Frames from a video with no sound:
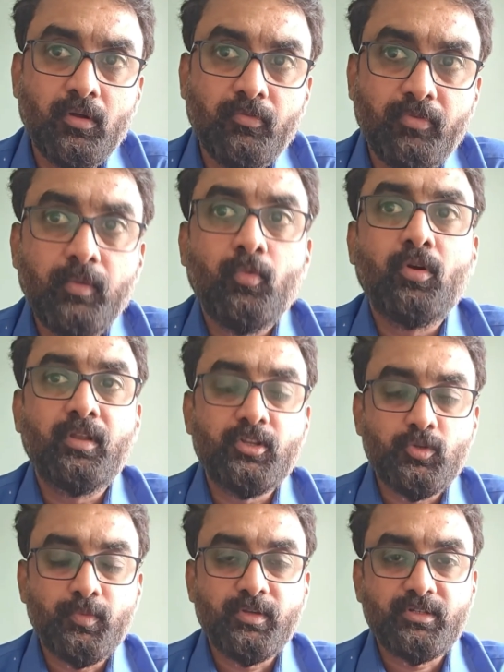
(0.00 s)
framework
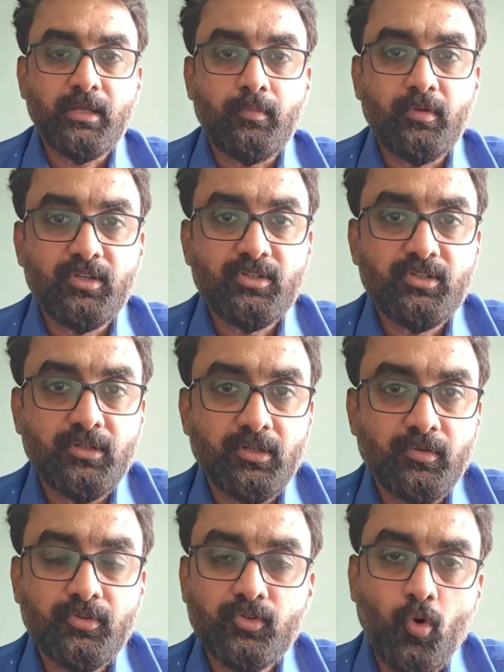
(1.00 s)
needs to be established.
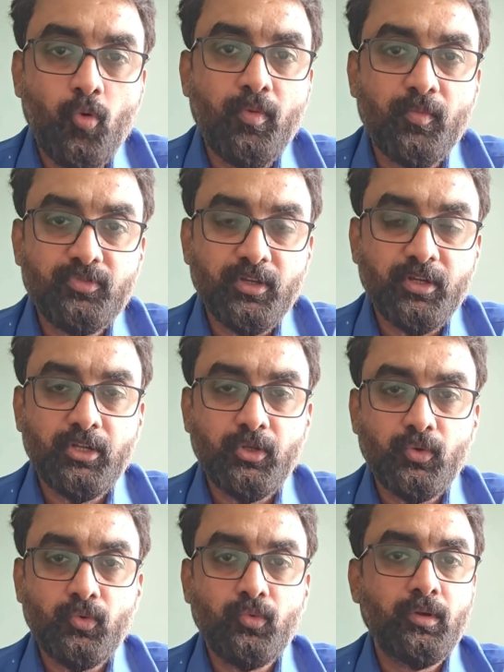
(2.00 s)
Scope,
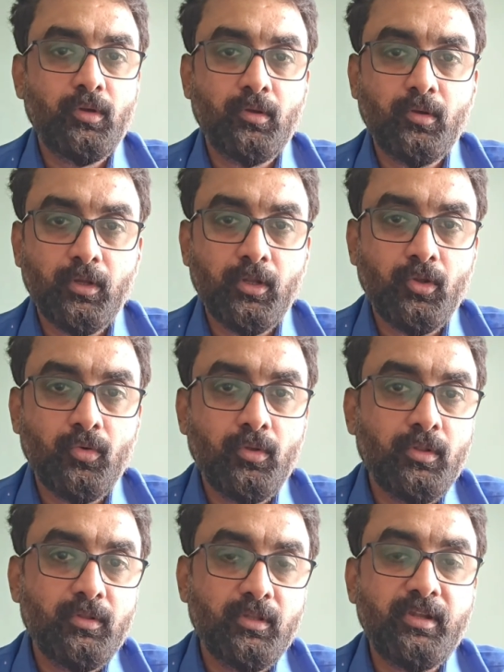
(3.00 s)
objective,
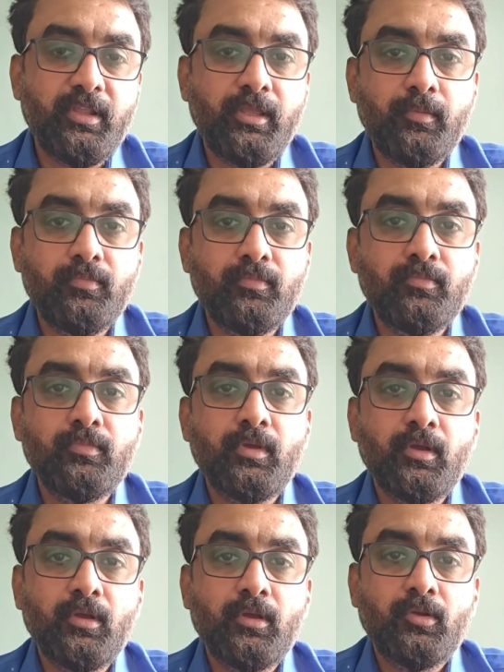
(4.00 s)
the team
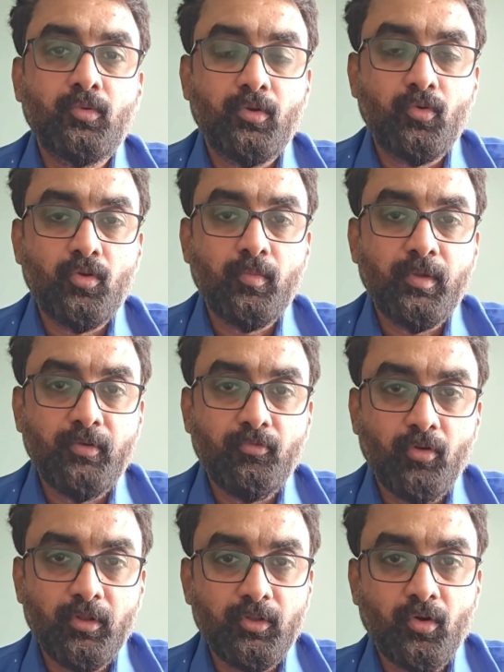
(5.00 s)
who are going to be
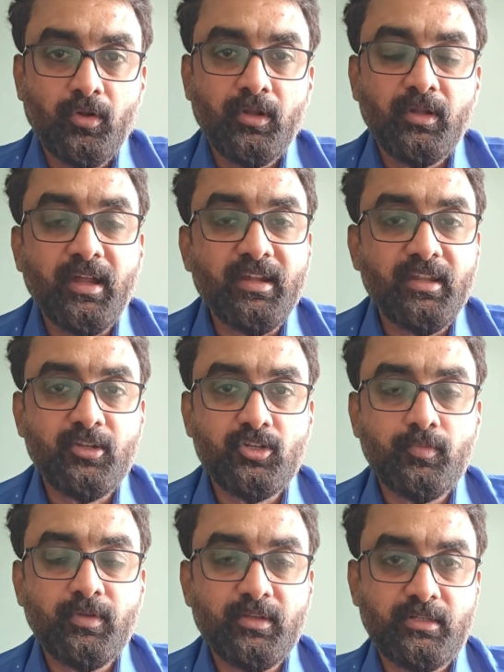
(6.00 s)
involved in the audit, that needs
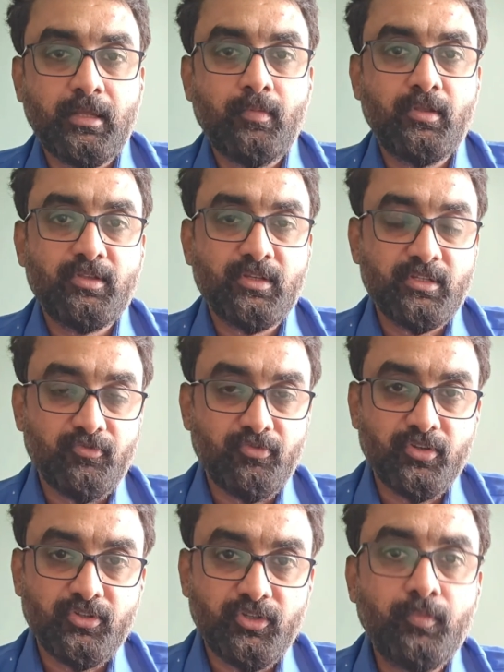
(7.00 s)
to be established as a
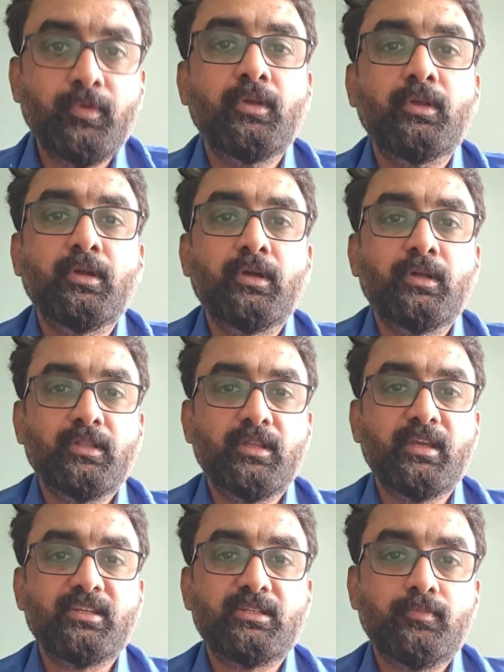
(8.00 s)
first step. The
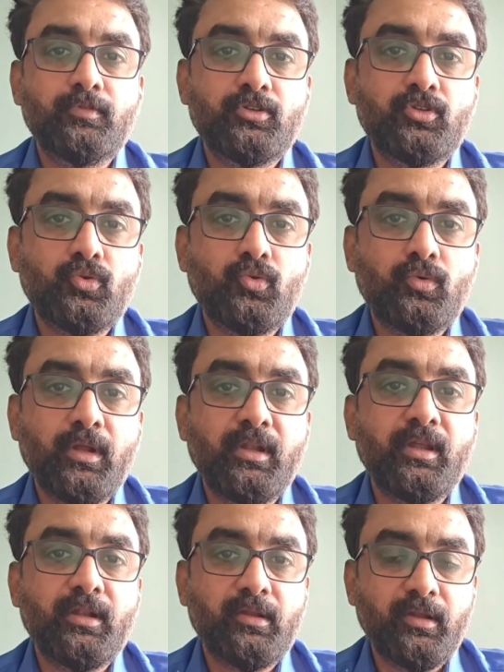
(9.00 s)
next step is to
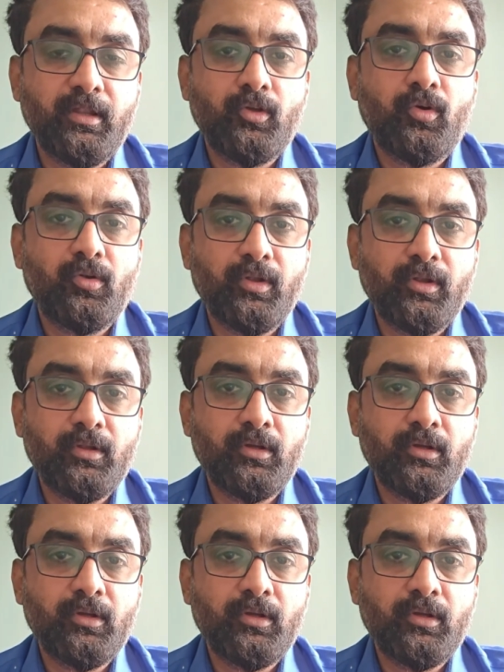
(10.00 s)
conduct a data audit